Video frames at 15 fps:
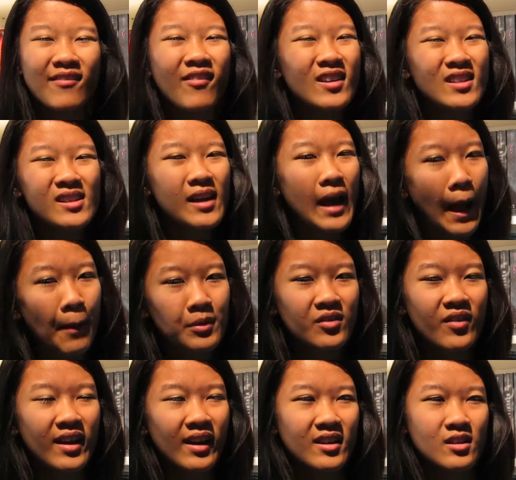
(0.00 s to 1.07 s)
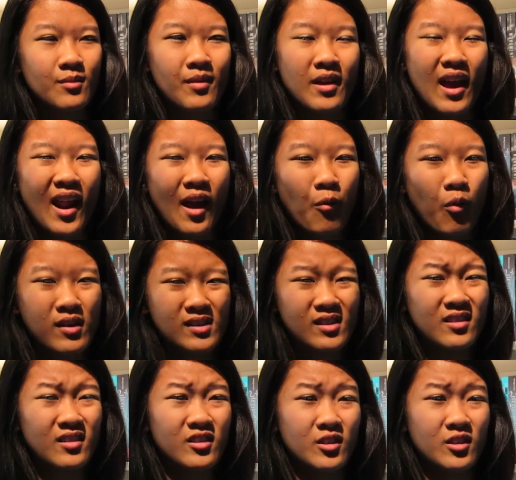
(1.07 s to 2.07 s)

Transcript: It wasn't captivating to me, and I wasn't,